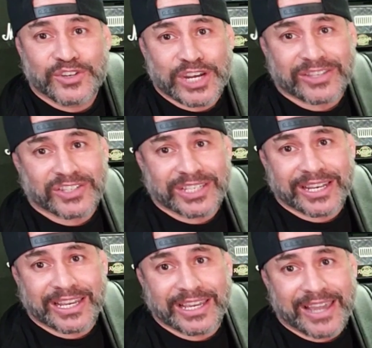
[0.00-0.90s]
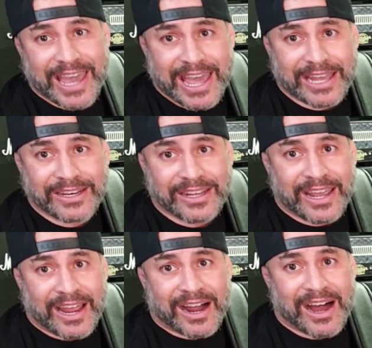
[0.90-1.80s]
Jet City head.
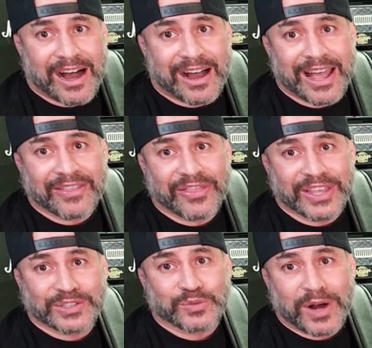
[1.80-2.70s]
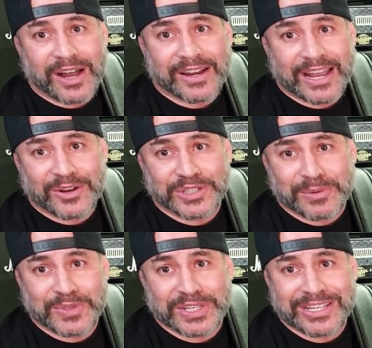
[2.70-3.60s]
Uh, and this one, I know
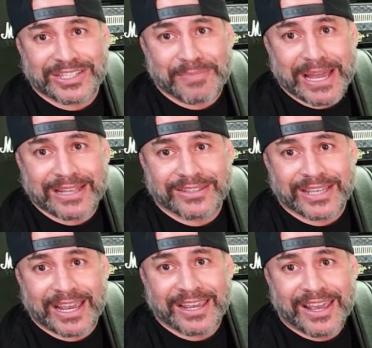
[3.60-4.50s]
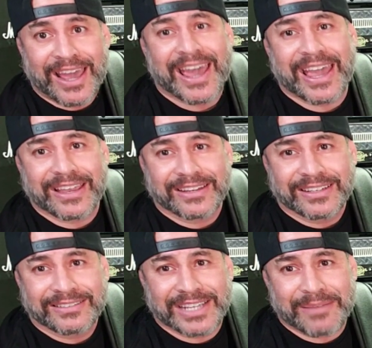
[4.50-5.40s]
someone's going to sit back and say, hey,
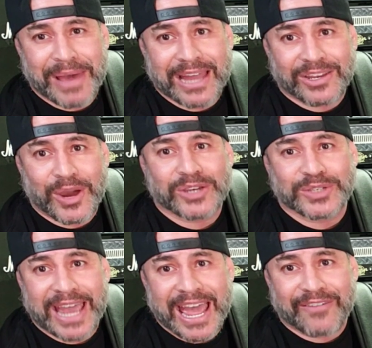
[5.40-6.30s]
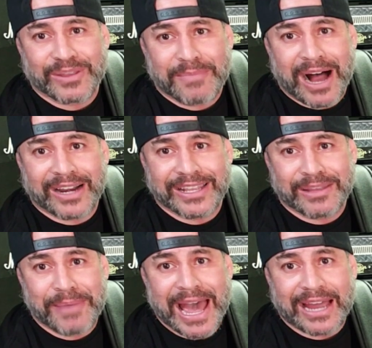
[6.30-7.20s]
Dingbat, you actually have the mod in
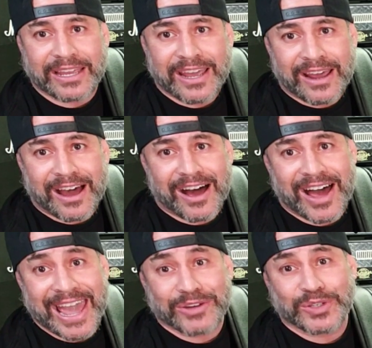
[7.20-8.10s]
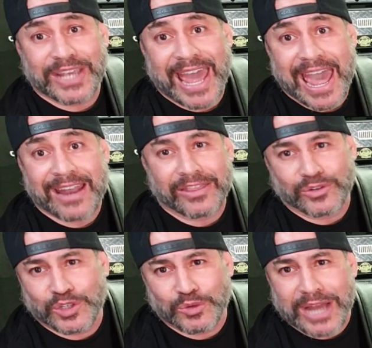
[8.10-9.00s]
the back. Uh, I actually had,
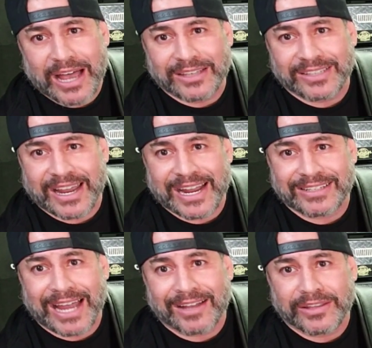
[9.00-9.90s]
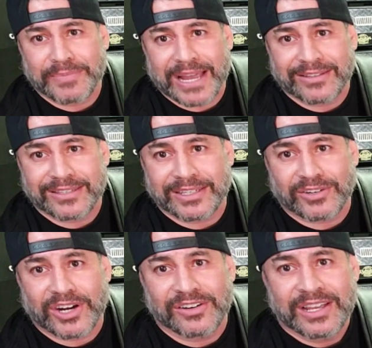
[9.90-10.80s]
there's two dials and I dialed them down to
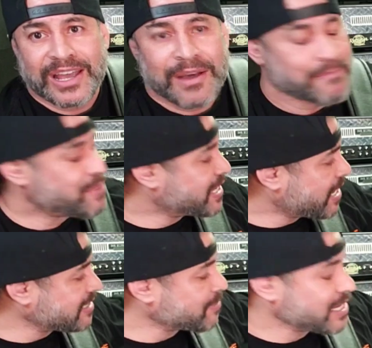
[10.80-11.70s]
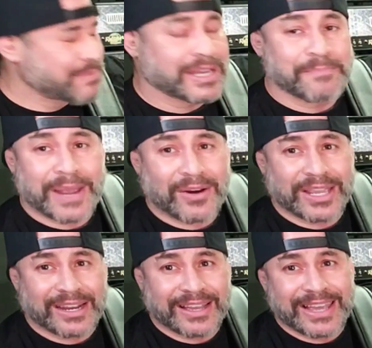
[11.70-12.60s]
zero. Because I'm going to be
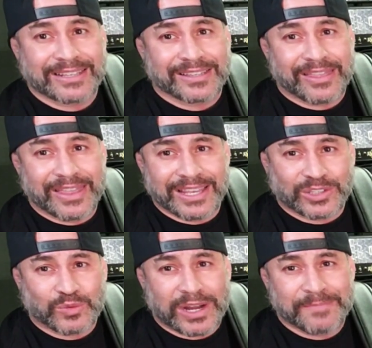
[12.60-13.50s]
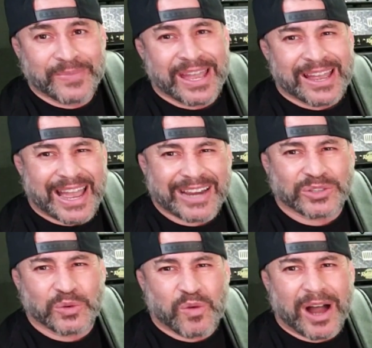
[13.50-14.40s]
comparing it against this one, I
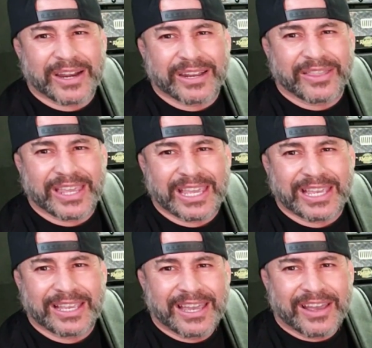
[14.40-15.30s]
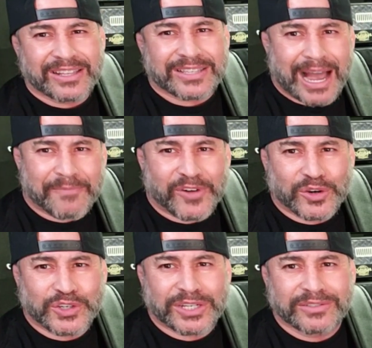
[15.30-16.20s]
actually wanted the top
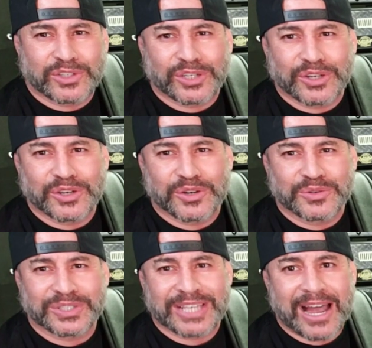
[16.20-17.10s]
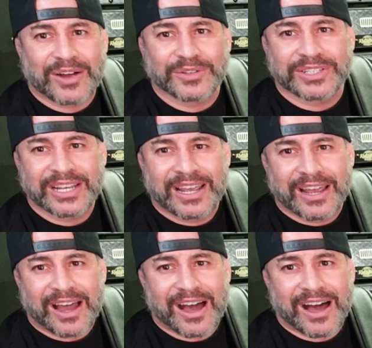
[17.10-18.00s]
version to sound
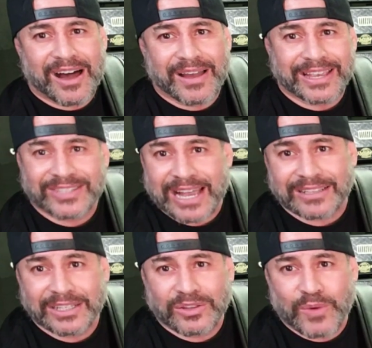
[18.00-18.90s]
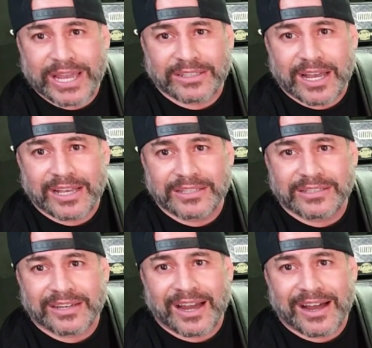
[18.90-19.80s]
uh, exactly the way it
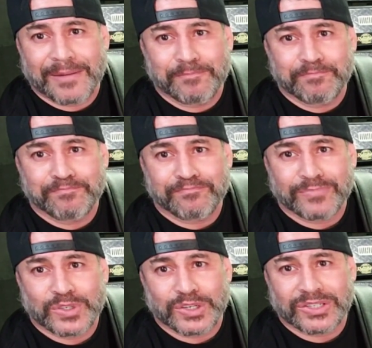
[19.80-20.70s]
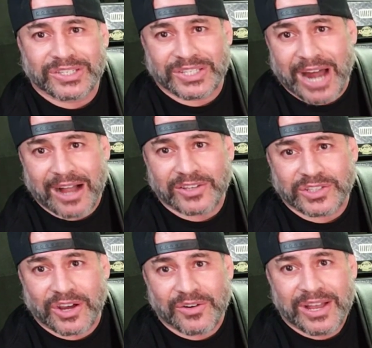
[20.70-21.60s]
does um, just stock.
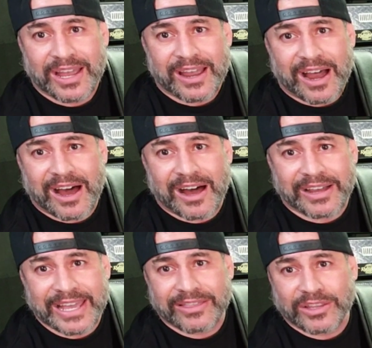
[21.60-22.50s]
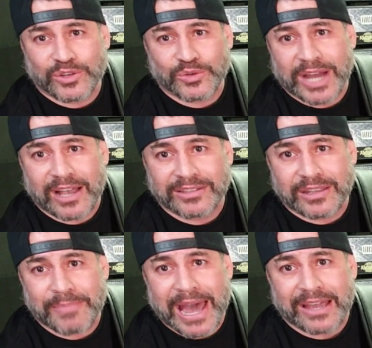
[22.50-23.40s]
So uh, again, the two dials in
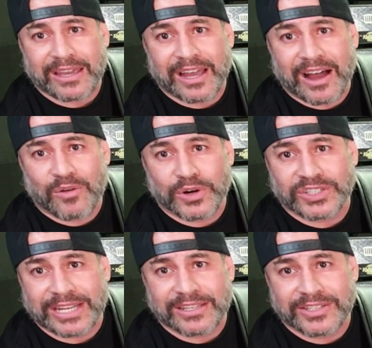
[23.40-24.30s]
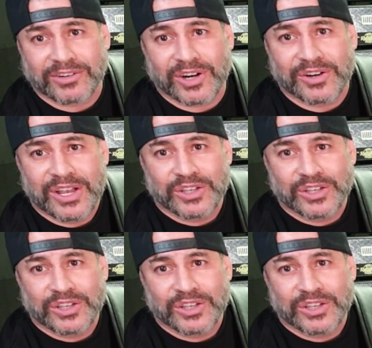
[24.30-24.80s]
the back uh, were set to zero.